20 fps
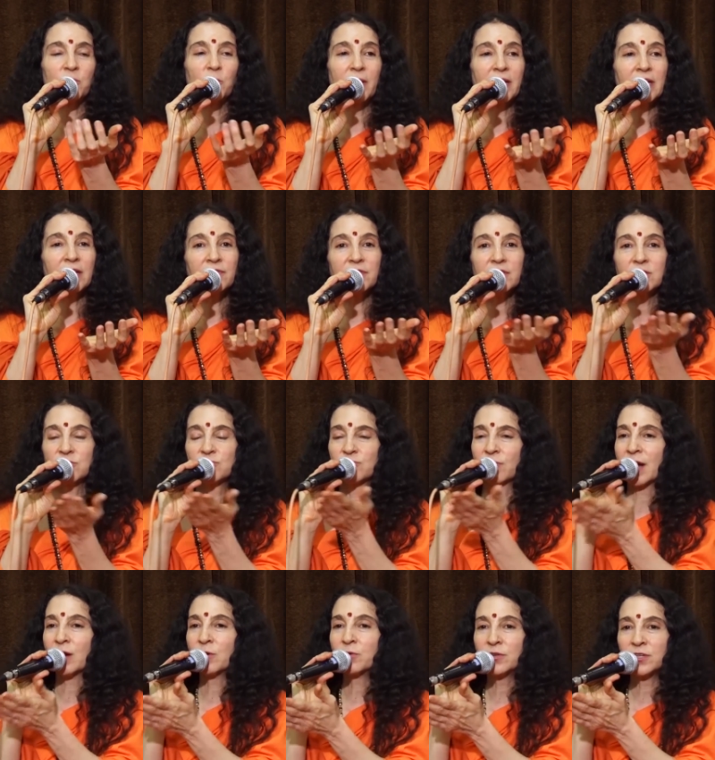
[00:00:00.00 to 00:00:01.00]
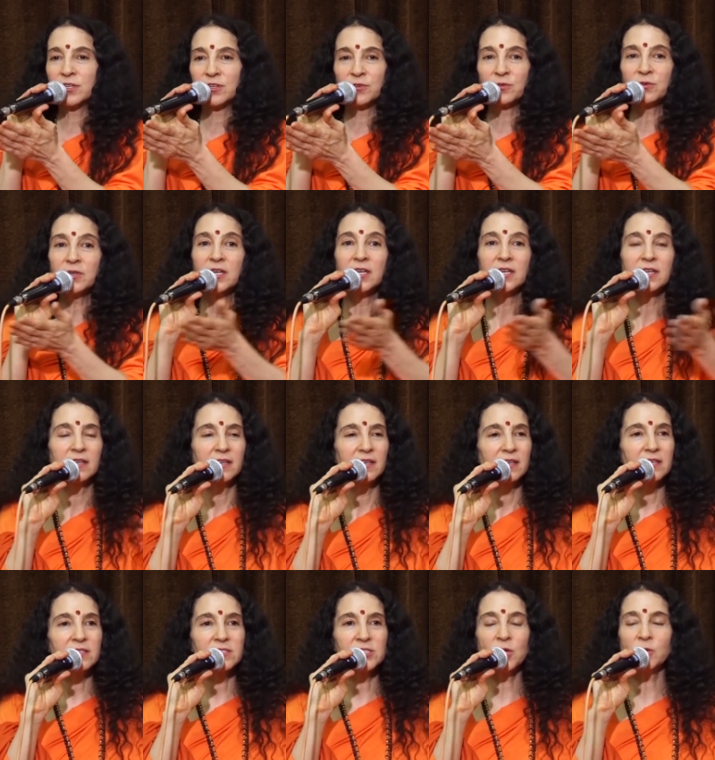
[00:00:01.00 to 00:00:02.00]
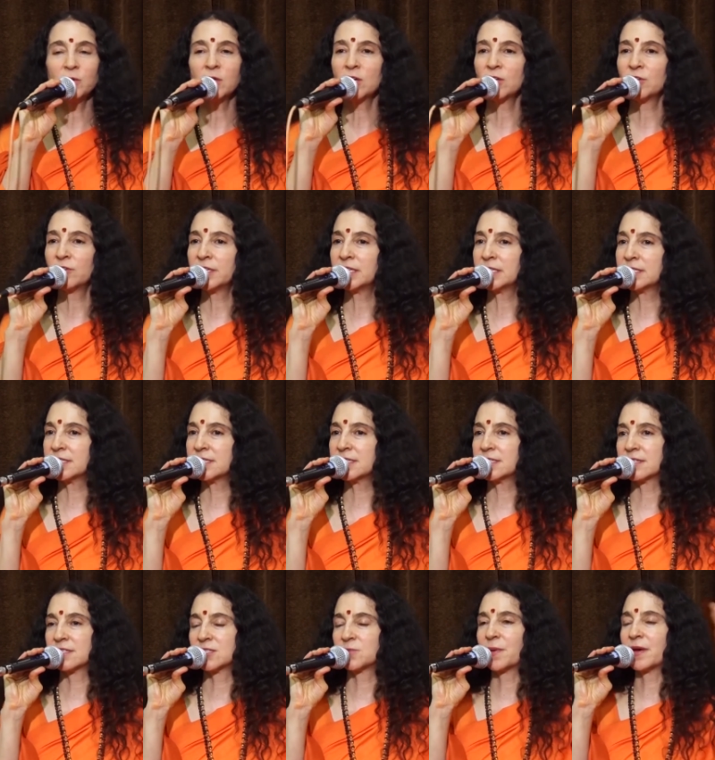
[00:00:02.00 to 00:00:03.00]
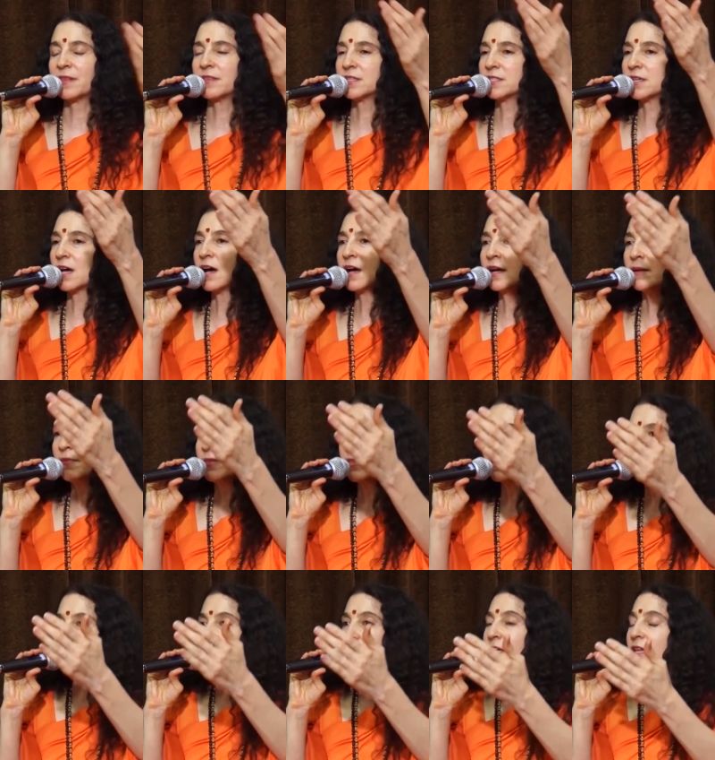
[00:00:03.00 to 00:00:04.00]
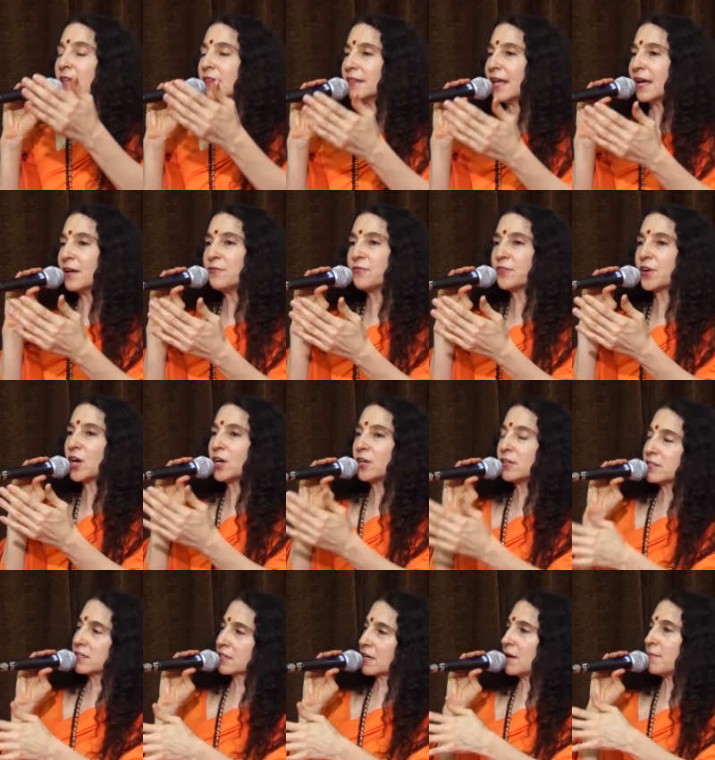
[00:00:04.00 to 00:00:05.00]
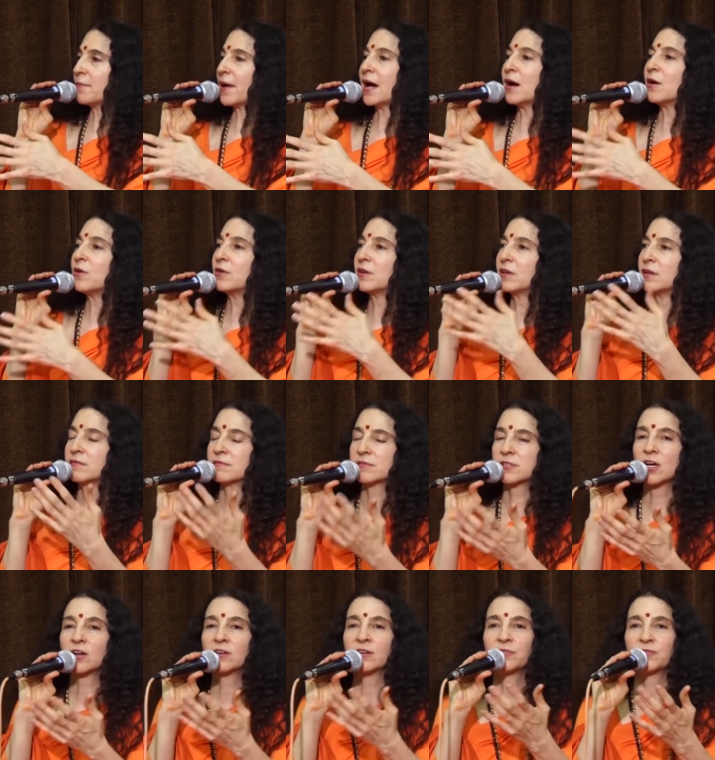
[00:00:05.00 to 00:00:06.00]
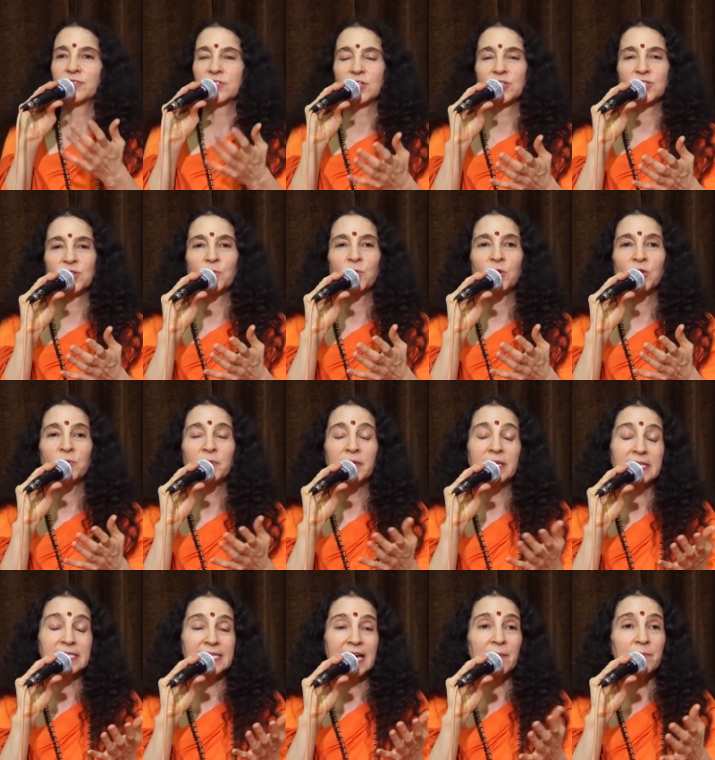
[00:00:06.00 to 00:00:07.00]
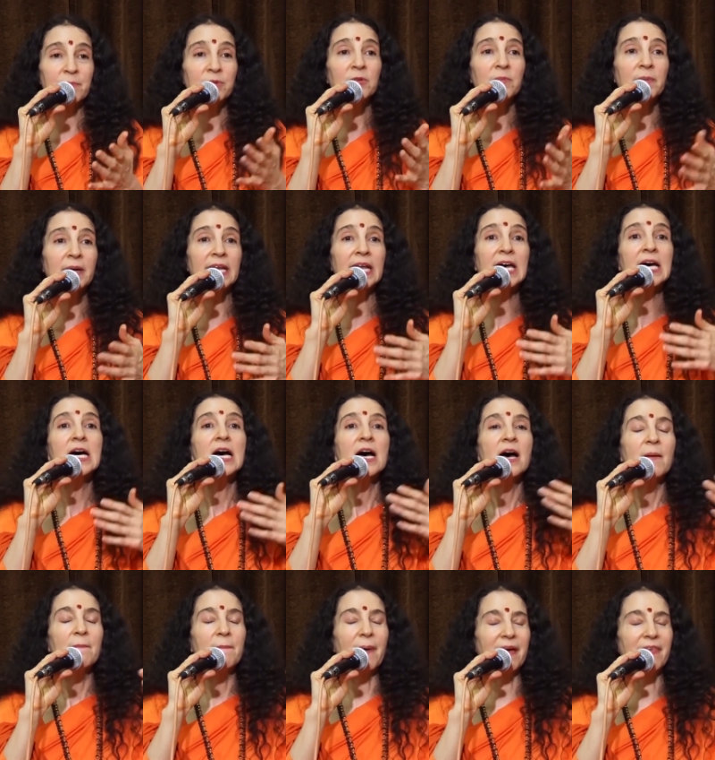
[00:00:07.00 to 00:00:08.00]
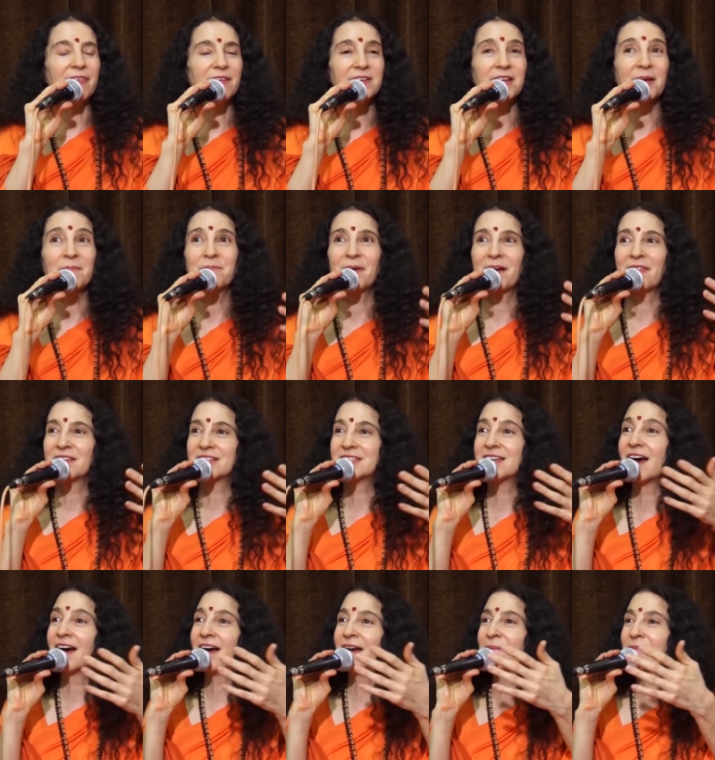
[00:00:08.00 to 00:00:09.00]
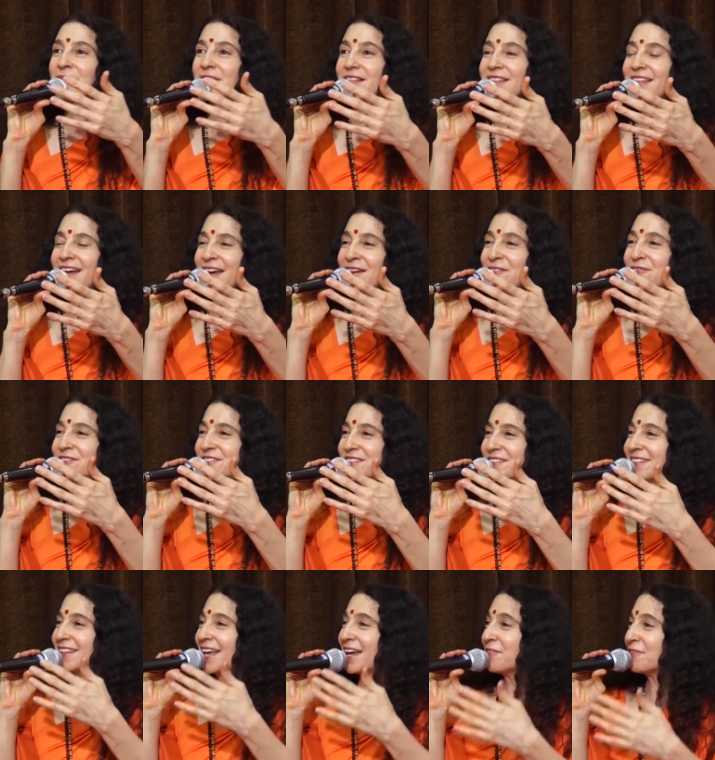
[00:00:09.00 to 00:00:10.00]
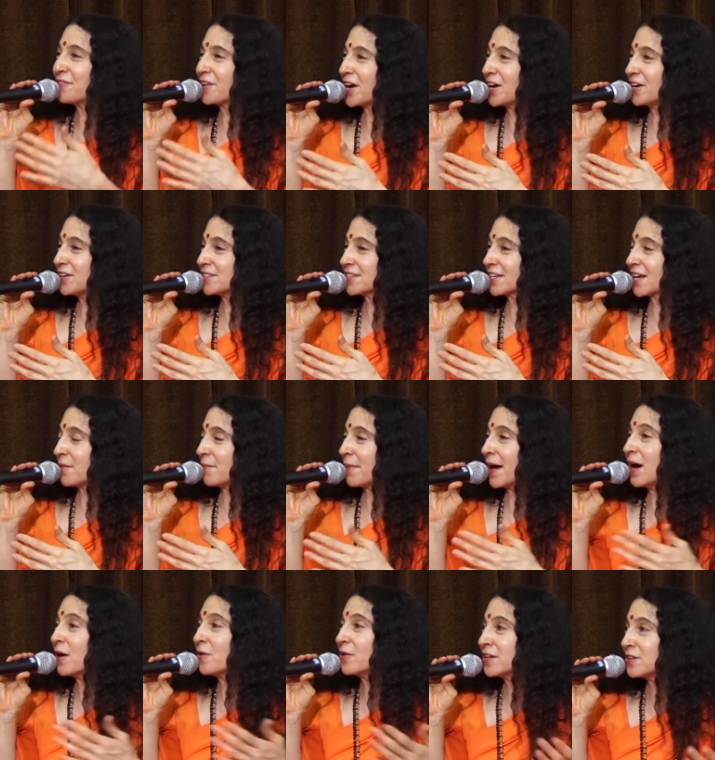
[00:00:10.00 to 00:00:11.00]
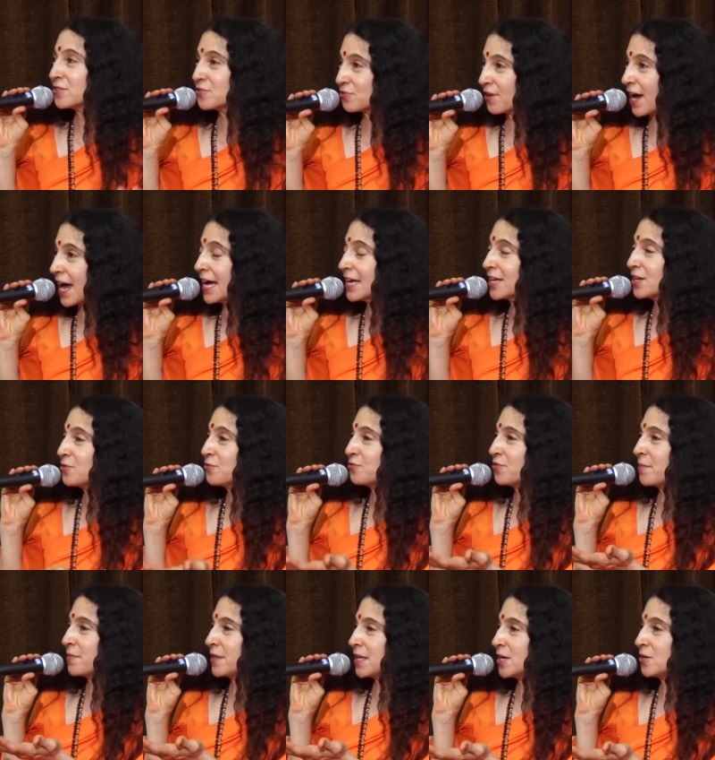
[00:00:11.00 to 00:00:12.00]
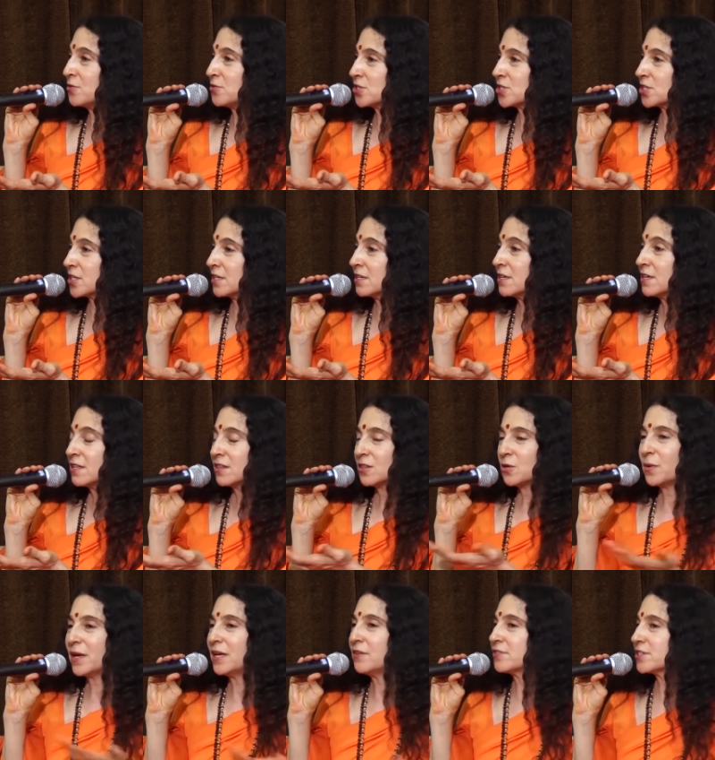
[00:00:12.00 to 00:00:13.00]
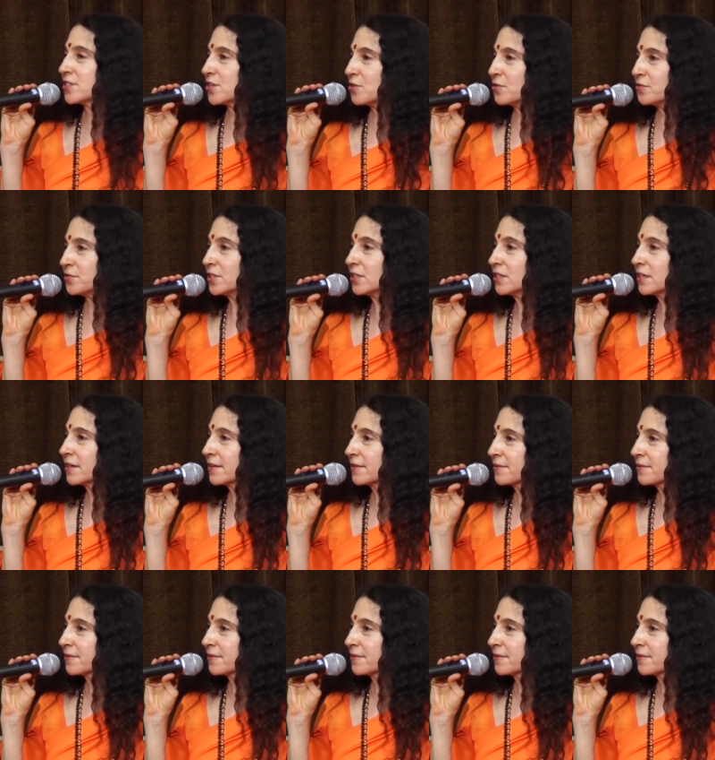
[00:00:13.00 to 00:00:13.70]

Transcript: The wave that drowned you is no longer in existence. By the time the lifeguards come out, and sorry for such a morbid example, but by the time the lifeguards come out and drag you from the ocean, the wave is over.